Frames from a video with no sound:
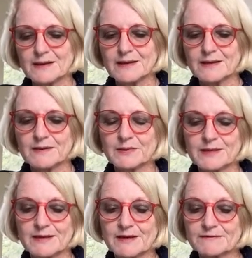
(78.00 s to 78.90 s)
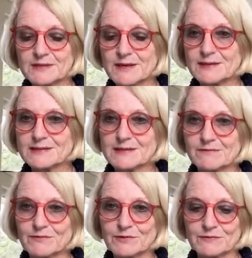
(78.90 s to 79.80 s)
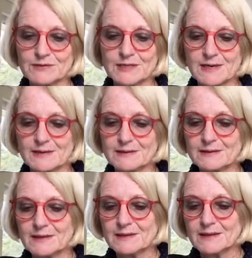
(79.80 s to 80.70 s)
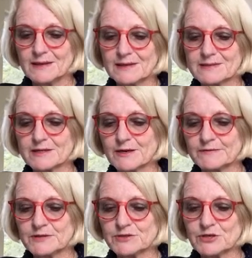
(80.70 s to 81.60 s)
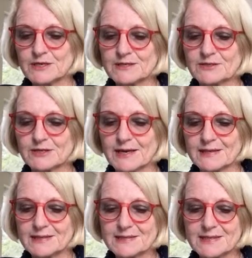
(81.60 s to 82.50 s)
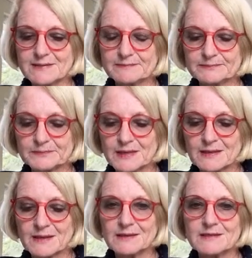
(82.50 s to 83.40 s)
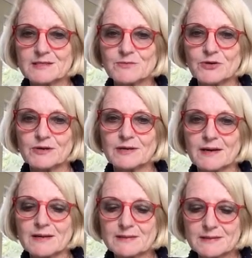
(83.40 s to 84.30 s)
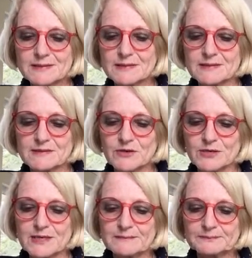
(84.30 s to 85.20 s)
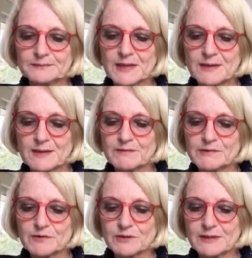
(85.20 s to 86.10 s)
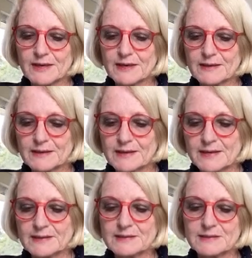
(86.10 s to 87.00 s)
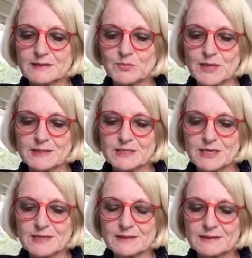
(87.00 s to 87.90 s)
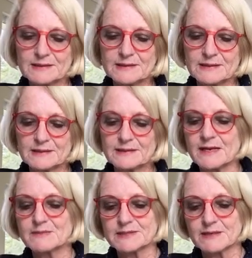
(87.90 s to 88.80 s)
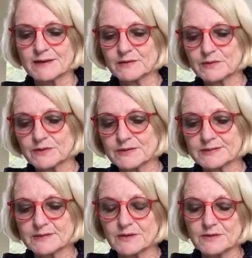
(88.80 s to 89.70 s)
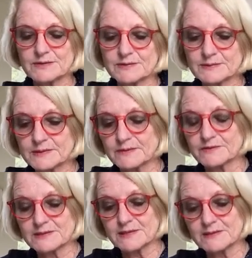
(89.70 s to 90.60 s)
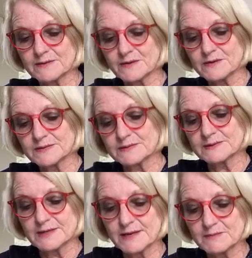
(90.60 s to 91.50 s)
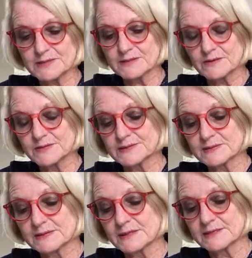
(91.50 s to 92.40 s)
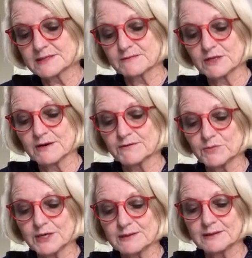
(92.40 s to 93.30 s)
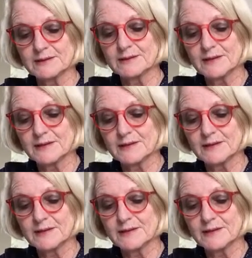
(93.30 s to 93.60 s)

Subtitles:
and then after that at 7:15 it's Coventry to Kennedy, and then tomorrow night 6:30 we've got Kennedy to Peachey, names starting with those obviously those names, those letters of the alphabet,